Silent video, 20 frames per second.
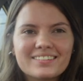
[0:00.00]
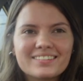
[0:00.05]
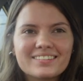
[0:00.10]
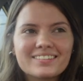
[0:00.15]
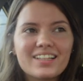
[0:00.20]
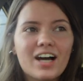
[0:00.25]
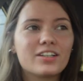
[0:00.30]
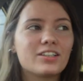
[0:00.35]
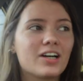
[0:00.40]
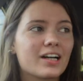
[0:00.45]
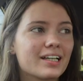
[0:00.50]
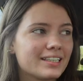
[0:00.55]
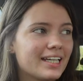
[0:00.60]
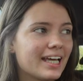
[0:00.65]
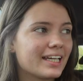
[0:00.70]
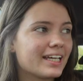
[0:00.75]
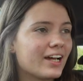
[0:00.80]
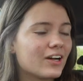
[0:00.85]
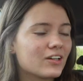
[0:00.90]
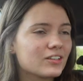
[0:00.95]
Not doggy
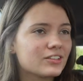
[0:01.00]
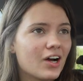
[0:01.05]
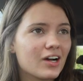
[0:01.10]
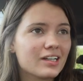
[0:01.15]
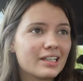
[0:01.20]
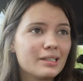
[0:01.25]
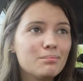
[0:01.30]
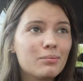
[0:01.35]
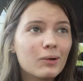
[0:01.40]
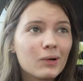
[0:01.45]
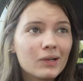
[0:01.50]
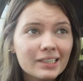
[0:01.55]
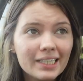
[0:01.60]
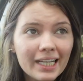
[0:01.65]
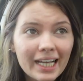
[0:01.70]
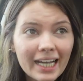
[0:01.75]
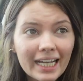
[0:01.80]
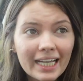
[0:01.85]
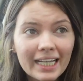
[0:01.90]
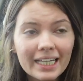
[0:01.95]
daycare, doggy
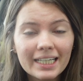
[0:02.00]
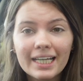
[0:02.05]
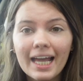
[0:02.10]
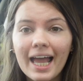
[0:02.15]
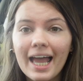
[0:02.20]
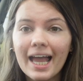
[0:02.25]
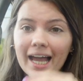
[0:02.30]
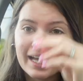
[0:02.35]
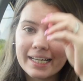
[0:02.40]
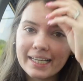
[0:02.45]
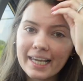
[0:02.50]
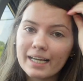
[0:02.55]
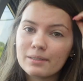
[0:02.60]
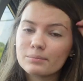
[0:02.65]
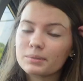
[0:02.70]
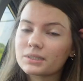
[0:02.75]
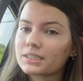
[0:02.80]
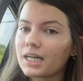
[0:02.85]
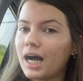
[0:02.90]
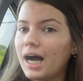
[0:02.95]
boarding at
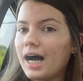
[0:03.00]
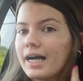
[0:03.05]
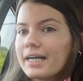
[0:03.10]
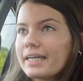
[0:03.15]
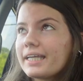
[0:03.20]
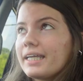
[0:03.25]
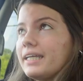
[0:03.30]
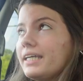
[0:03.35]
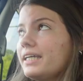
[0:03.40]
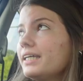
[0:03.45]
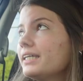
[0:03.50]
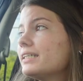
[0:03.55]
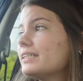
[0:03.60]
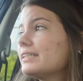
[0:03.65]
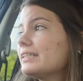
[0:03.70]
Camp Scotty.